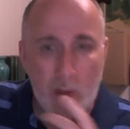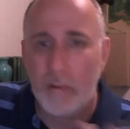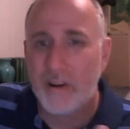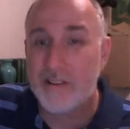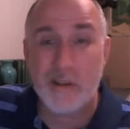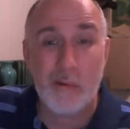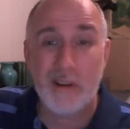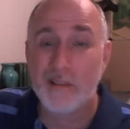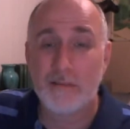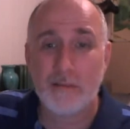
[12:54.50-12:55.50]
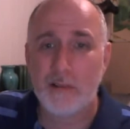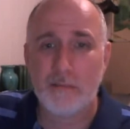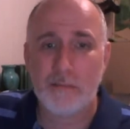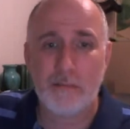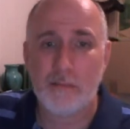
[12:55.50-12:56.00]
oh, and I can see why
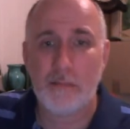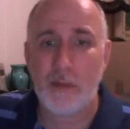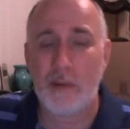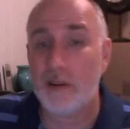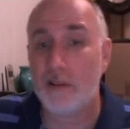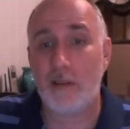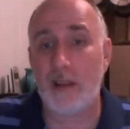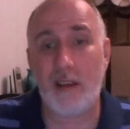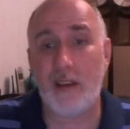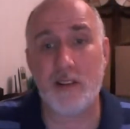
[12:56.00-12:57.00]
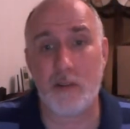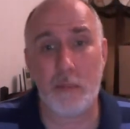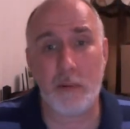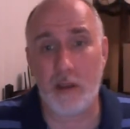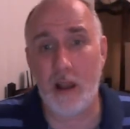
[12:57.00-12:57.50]
I mean, that kid's
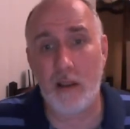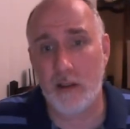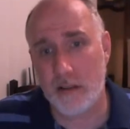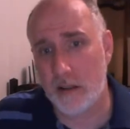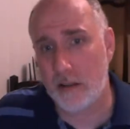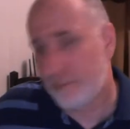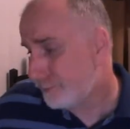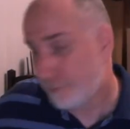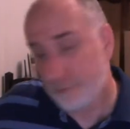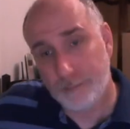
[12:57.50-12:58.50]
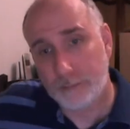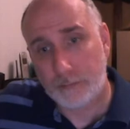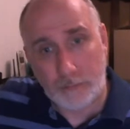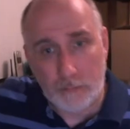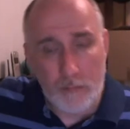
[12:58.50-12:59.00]
dripping talent, isn't he?
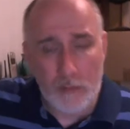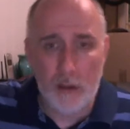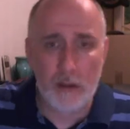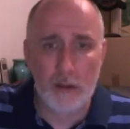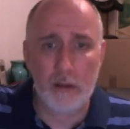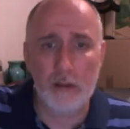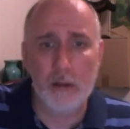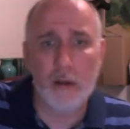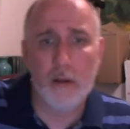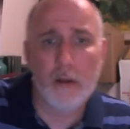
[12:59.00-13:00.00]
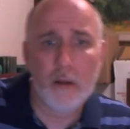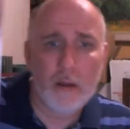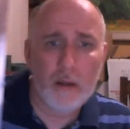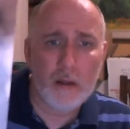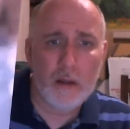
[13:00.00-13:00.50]
Uh,
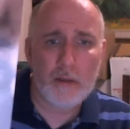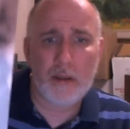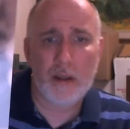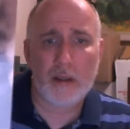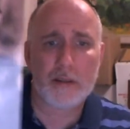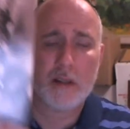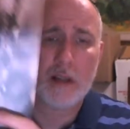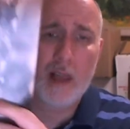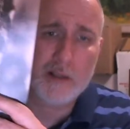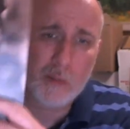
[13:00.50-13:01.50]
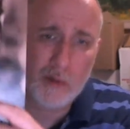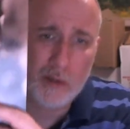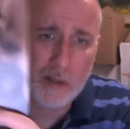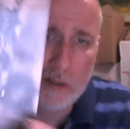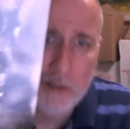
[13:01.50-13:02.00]
and the next and last one
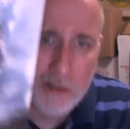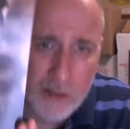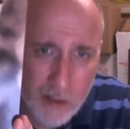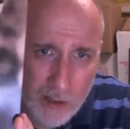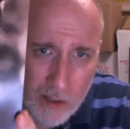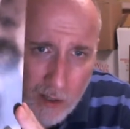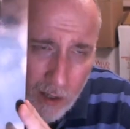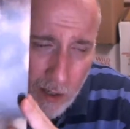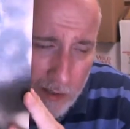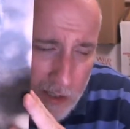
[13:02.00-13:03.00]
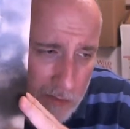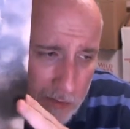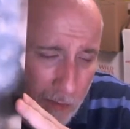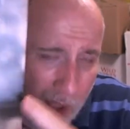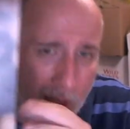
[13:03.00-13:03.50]
is uh, this is
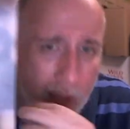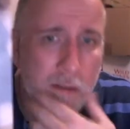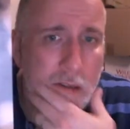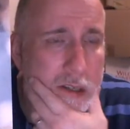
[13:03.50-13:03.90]
from Alan.